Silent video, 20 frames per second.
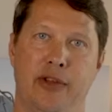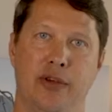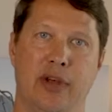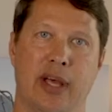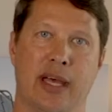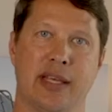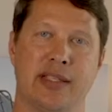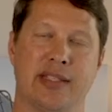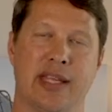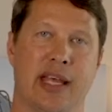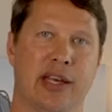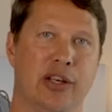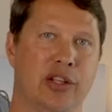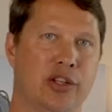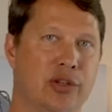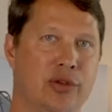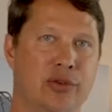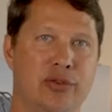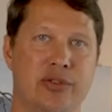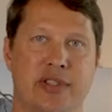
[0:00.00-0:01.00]
you guys had
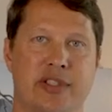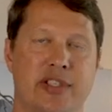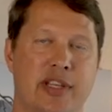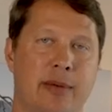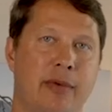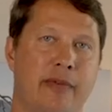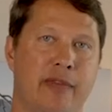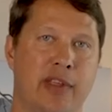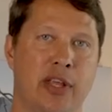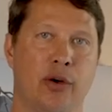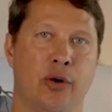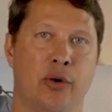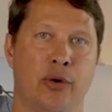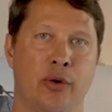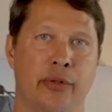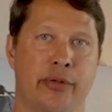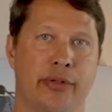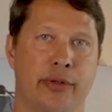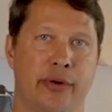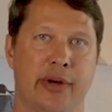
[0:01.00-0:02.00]
used some of the
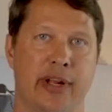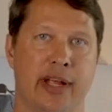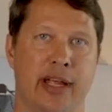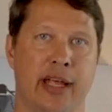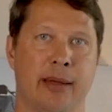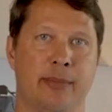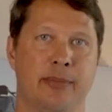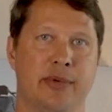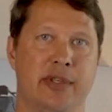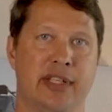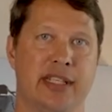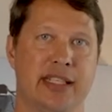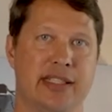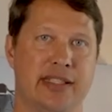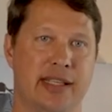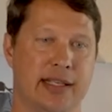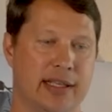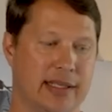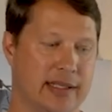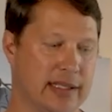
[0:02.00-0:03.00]
old 30 amp
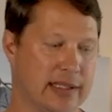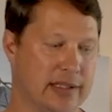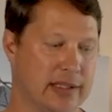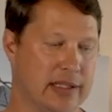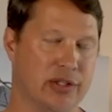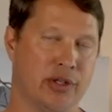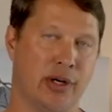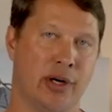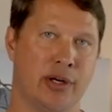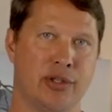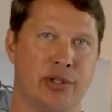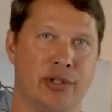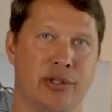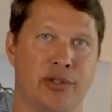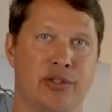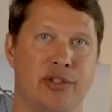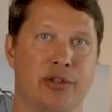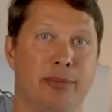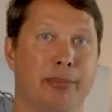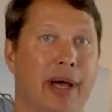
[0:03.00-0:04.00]
DC to DC
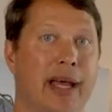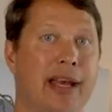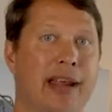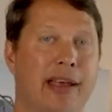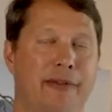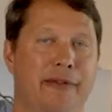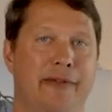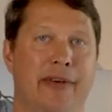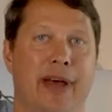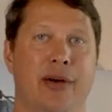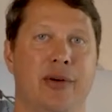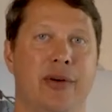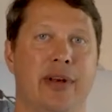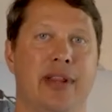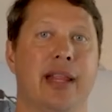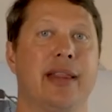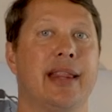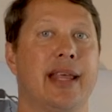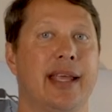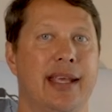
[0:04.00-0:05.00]
chargers, you might have found
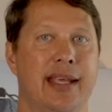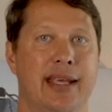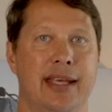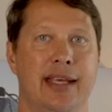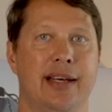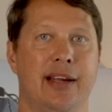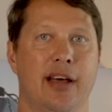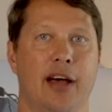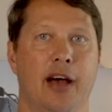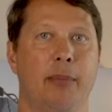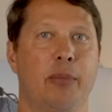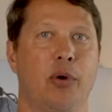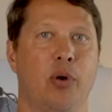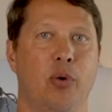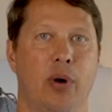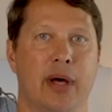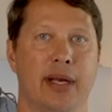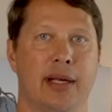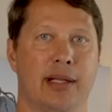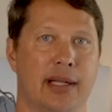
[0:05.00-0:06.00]
that they heat up
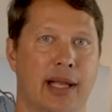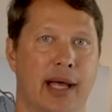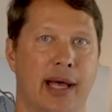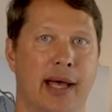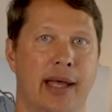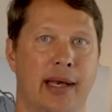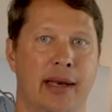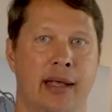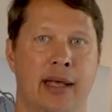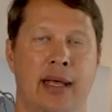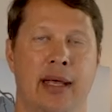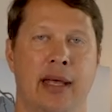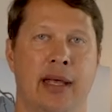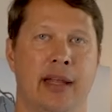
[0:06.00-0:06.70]
quite a lot.